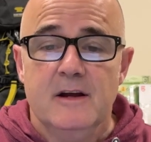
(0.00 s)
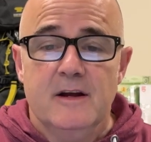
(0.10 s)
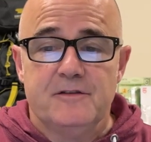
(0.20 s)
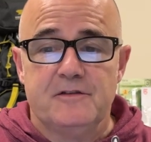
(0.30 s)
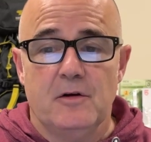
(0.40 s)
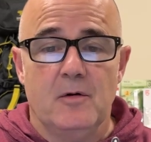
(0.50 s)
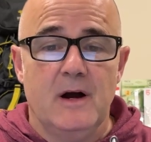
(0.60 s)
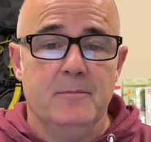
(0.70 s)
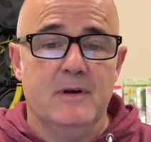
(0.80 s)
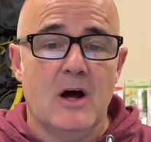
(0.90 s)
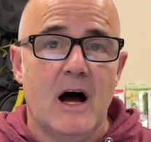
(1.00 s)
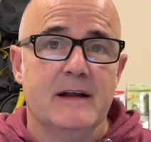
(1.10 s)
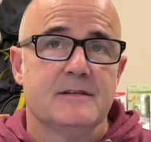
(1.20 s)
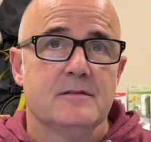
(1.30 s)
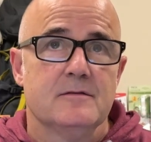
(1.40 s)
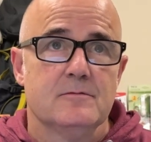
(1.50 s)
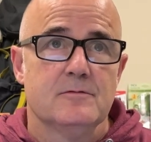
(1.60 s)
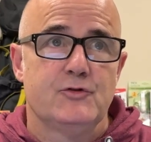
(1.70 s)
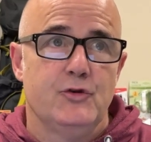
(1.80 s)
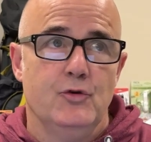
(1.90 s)
so I'm not
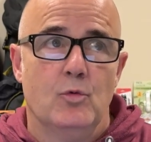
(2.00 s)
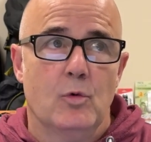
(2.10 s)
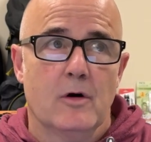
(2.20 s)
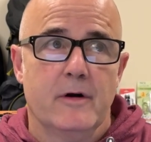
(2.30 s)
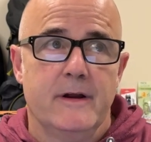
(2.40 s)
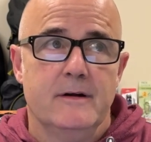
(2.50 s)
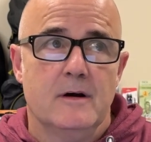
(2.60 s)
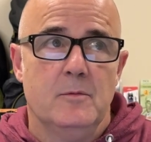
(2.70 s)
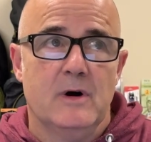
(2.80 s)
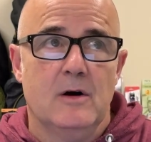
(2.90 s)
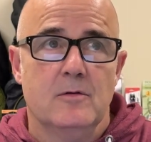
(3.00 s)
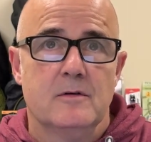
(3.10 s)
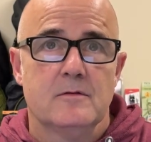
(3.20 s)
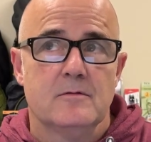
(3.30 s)
too worried about